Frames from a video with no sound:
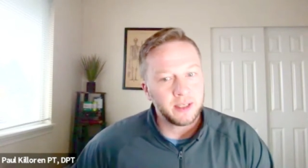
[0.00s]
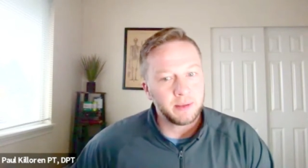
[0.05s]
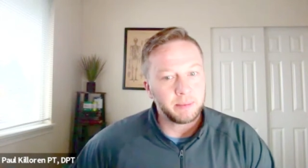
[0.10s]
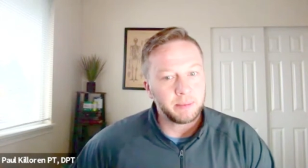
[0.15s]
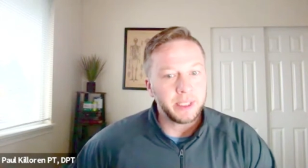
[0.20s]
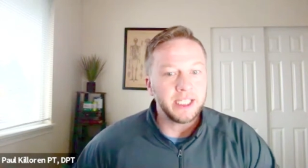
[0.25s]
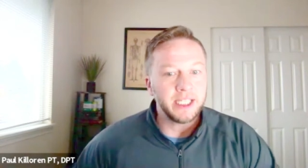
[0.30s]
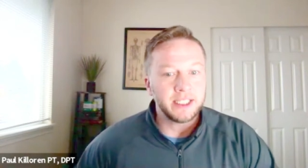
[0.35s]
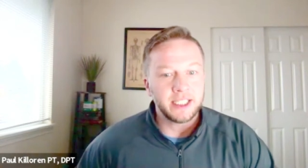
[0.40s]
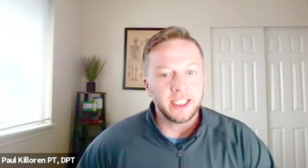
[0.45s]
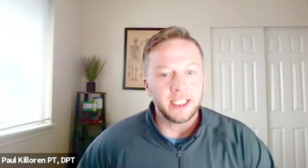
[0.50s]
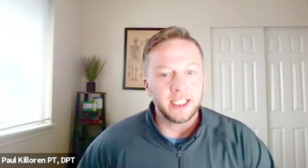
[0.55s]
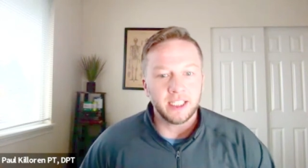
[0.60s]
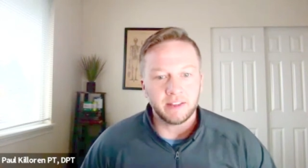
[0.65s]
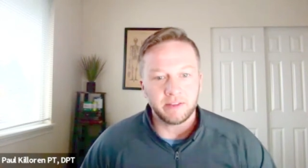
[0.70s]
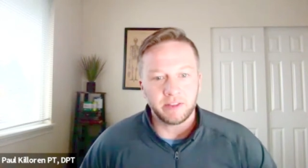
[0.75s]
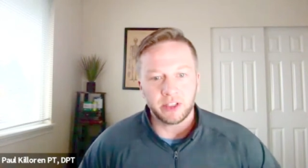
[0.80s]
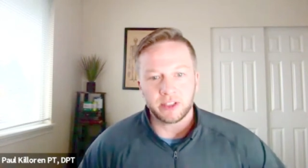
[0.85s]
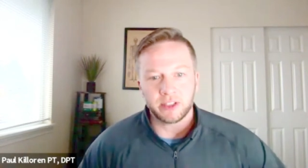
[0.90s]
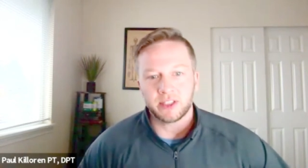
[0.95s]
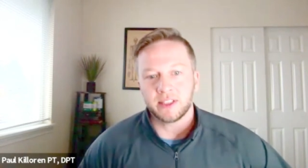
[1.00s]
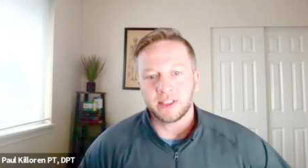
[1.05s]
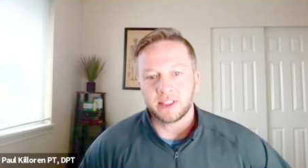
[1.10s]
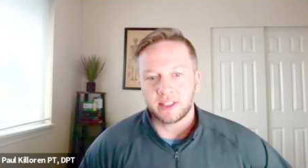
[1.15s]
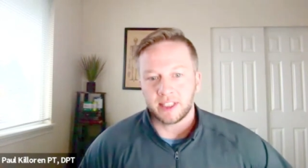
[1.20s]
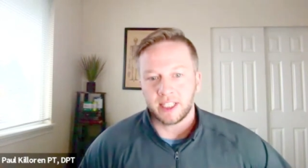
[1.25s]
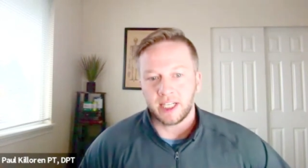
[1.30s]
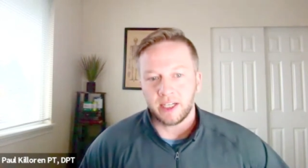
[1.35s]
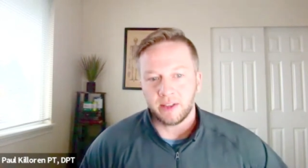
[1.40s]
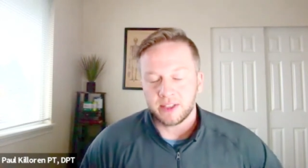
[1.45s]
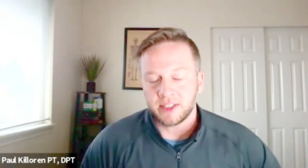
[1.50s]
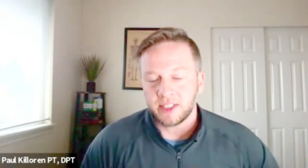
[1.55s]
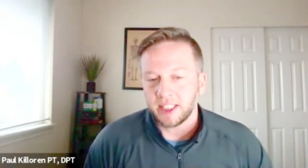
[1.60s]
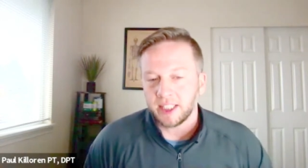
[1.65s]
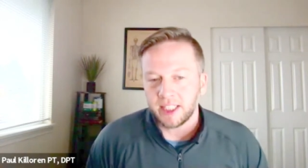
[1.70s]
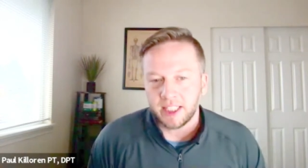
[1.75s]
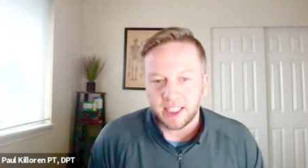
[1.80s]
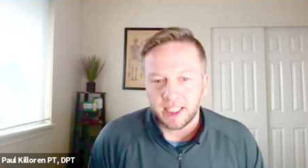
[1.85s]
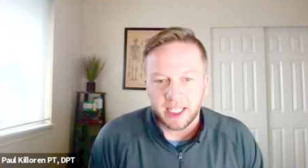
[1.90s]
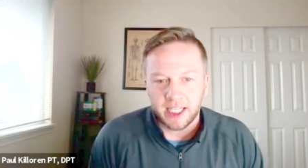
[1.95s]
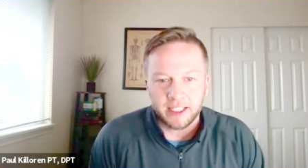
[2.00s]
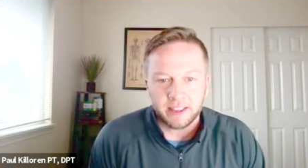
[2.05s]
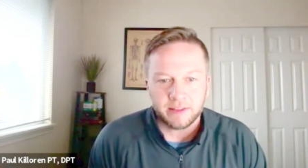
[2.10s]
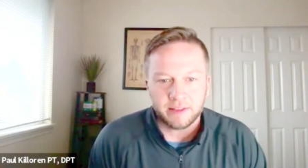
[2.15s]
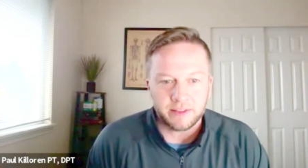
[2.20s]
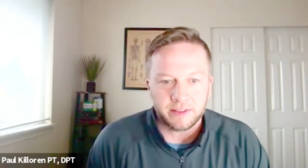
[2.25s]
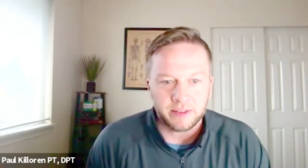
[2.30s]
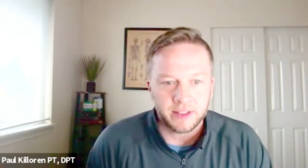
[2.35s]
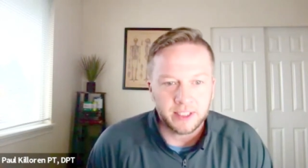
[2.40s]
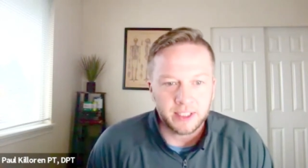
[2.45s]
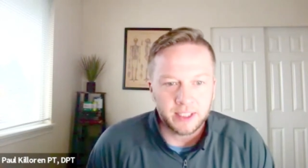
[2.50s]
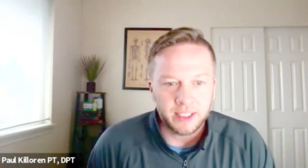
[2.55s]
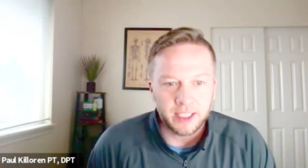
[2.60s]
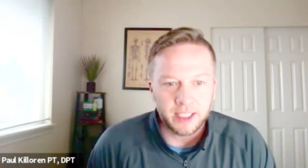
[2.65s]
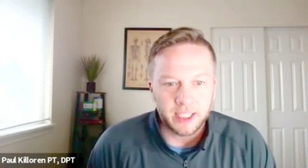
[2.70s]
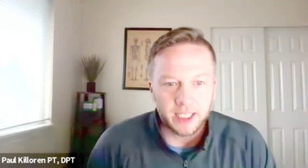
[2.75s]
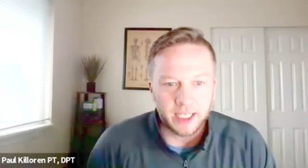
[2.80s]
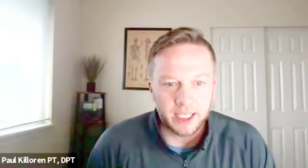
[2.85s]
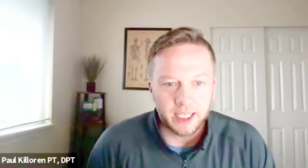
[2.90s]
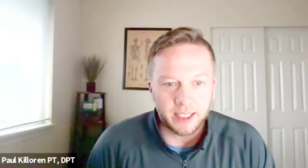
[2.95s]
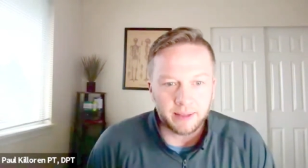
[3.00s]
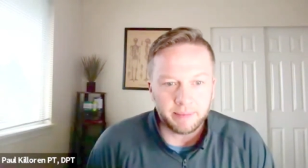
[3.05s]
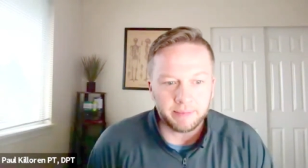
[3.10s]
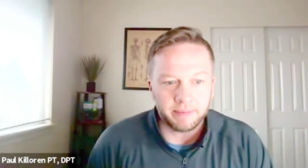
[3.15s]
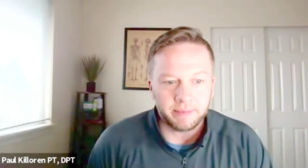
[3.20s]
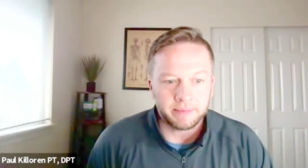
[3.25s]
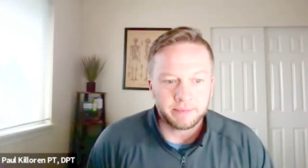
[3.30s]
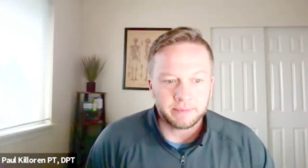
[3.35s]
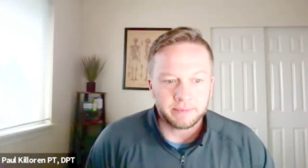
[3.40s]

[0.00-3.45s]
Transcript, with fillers: PT versus I was thinking kind of um,